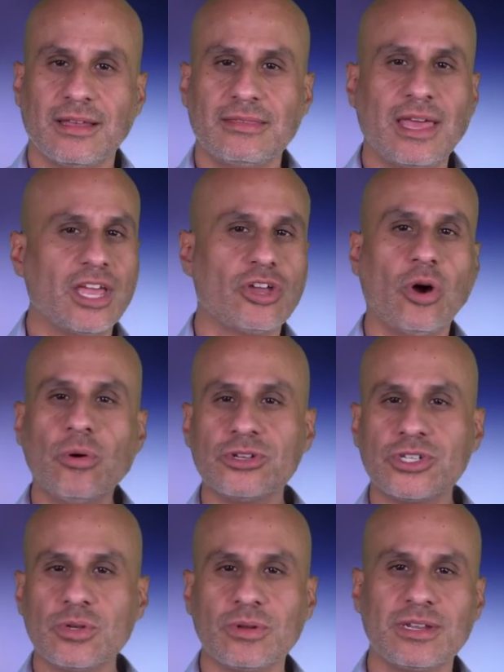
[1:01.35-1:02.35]
they
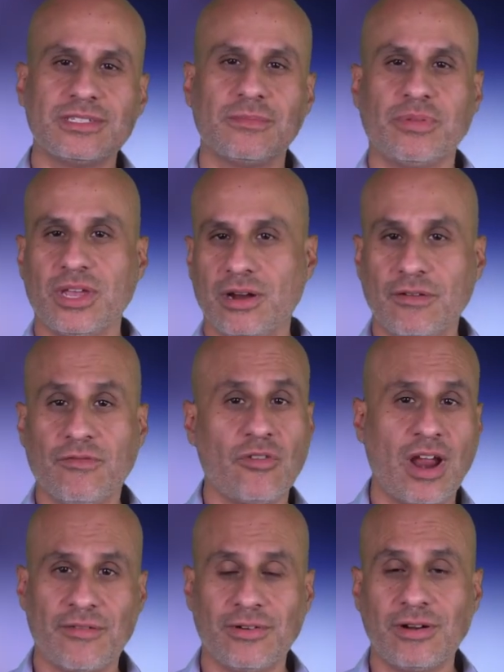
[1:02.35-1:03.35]
ghost you and disappear
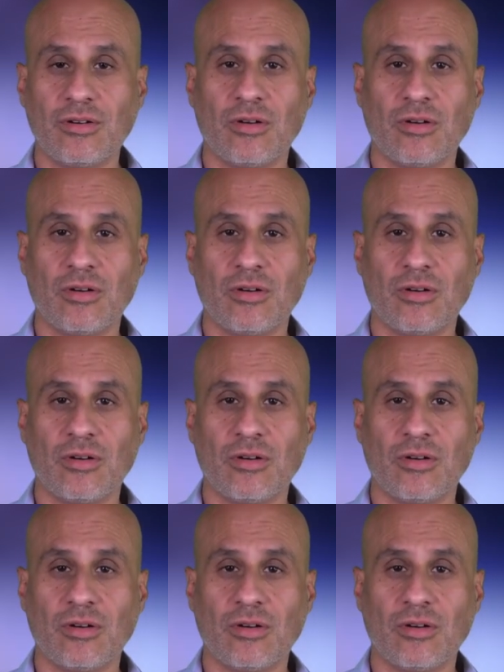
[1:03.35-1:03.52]
forever,